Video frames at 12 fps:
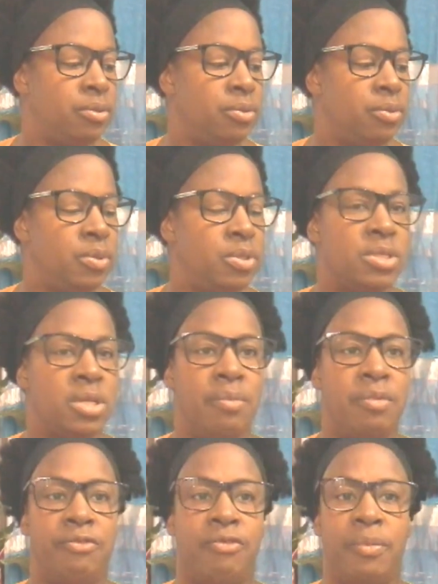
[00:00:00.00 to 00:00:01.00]
was
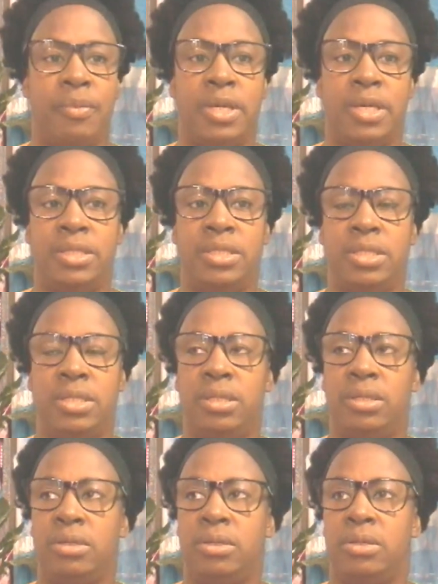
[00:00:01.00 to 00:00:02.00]
coming from
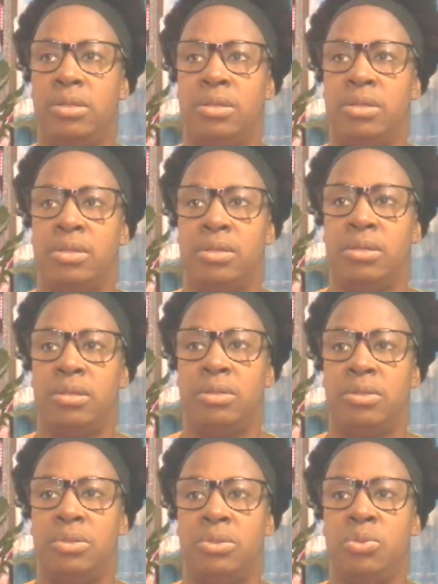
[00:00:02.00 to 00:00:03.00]
Haiti
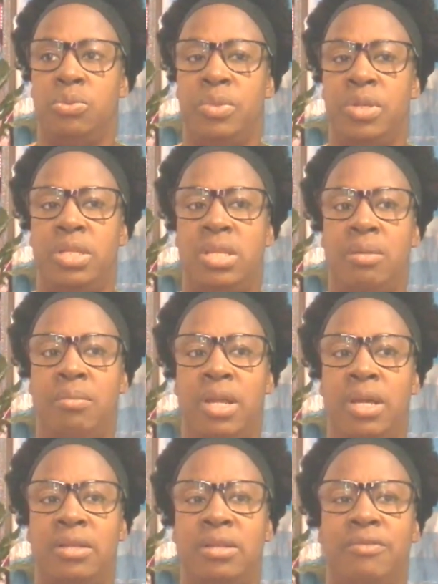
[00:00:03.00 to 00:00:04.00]
to meet them,
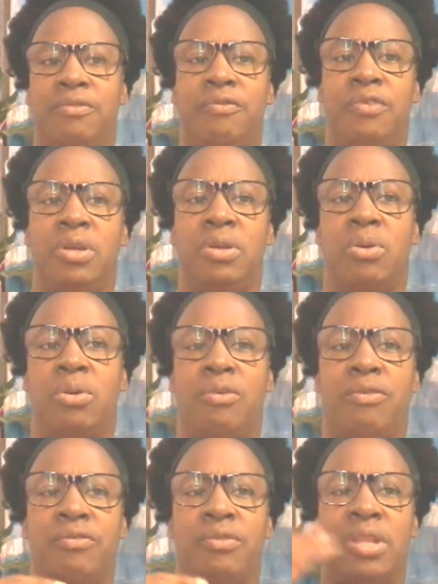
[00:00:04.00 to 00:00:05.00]
like the thing
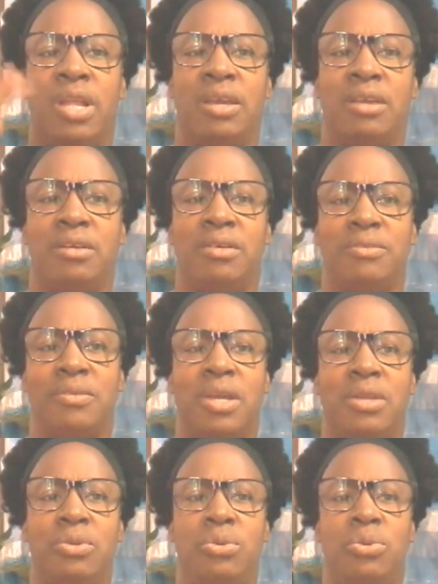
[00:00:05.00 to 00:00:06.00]
of, like,
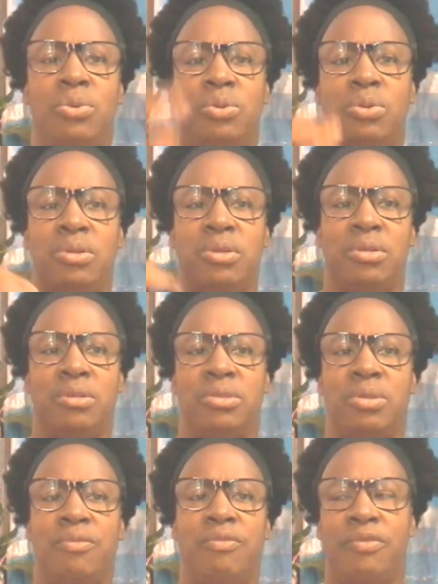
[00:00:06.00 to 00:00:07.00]
I don't know, the
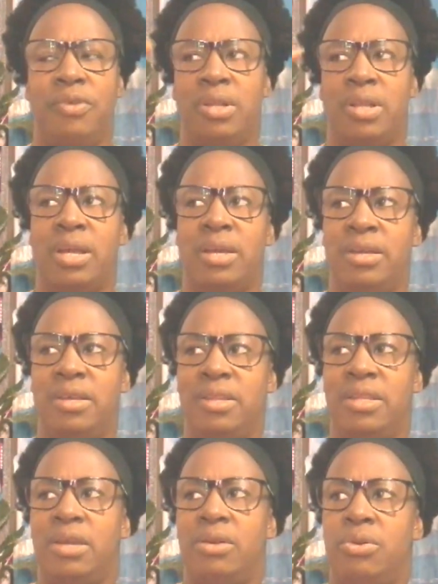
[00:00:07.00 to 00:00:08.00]
something like
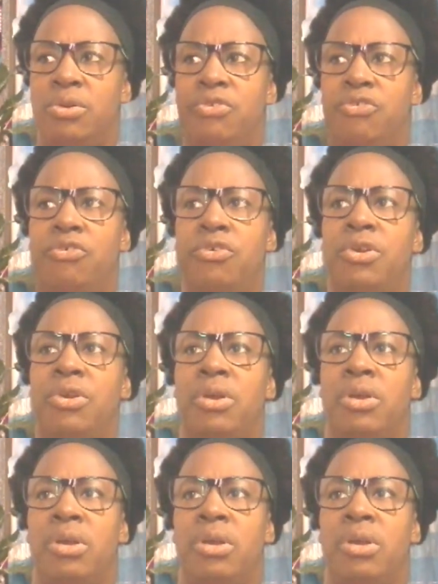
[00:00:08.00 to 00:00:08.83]
in their country